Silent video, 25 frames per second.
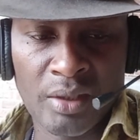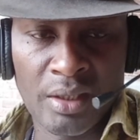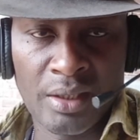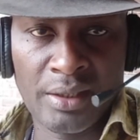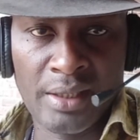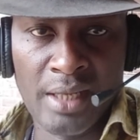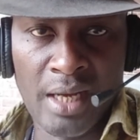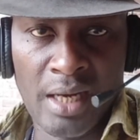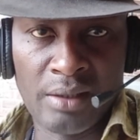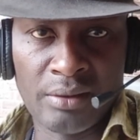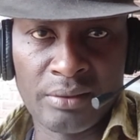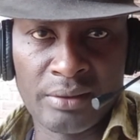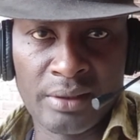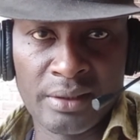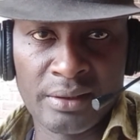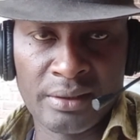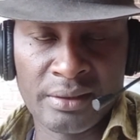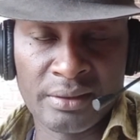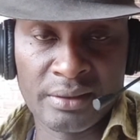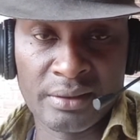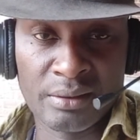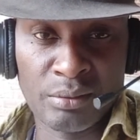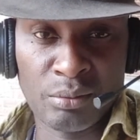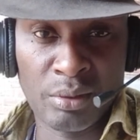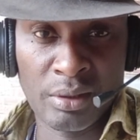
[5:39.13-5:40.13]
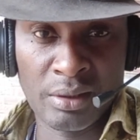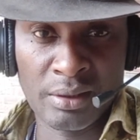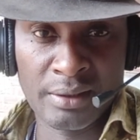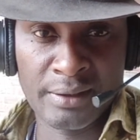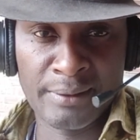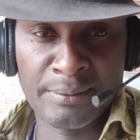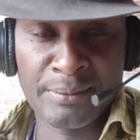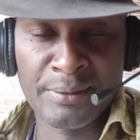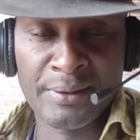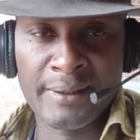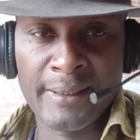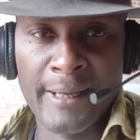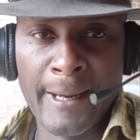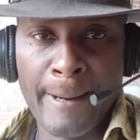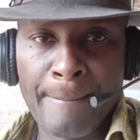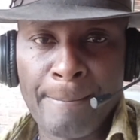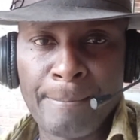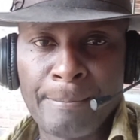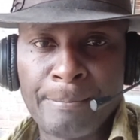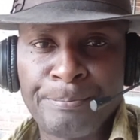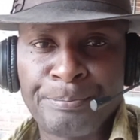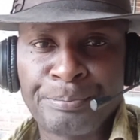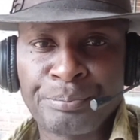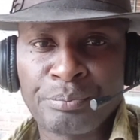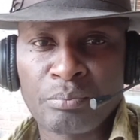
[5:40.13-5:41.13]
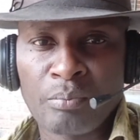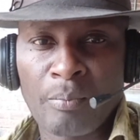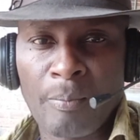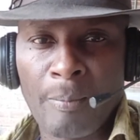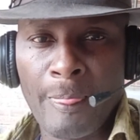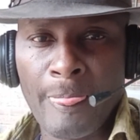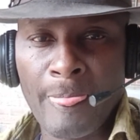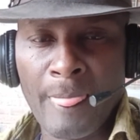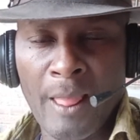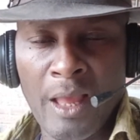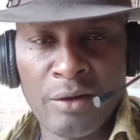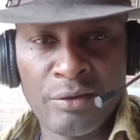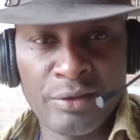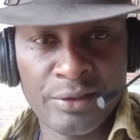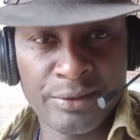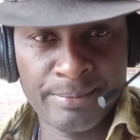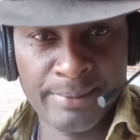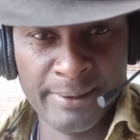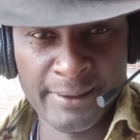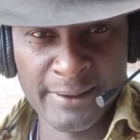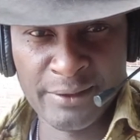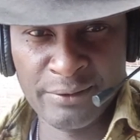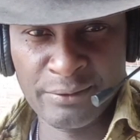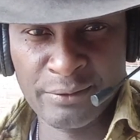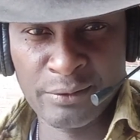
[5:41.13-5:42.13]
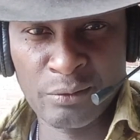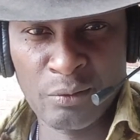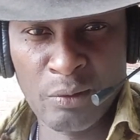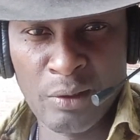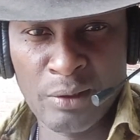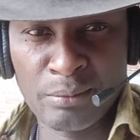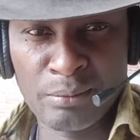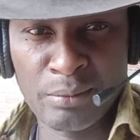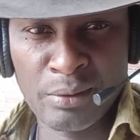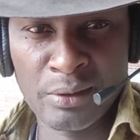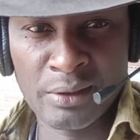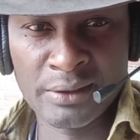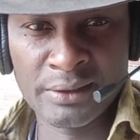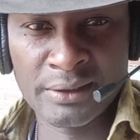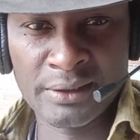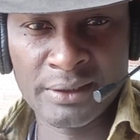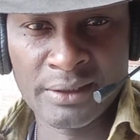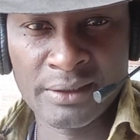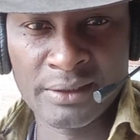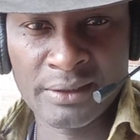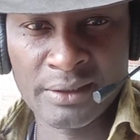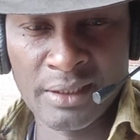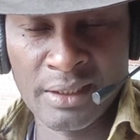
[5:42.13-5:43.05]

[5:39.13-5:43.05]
Now, that is a welcome step, irrespective of one politics,